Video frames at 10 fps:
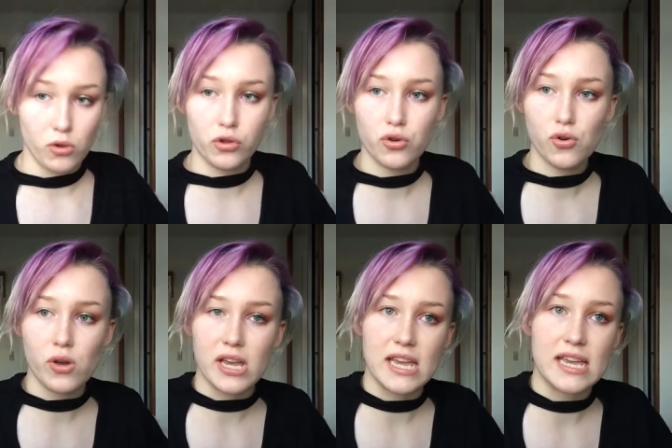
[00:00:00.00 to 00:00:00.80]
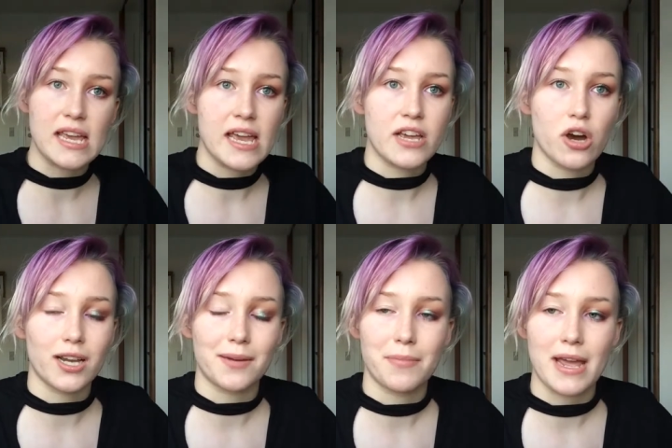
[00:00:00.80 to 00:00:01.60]
we'll do a, a
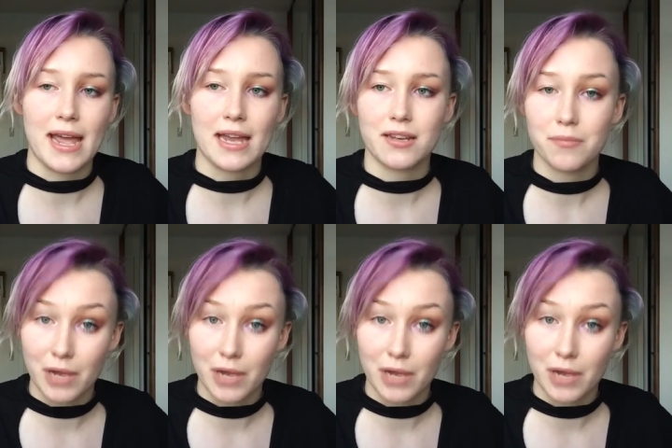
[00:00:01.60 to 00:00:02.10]
cotton pad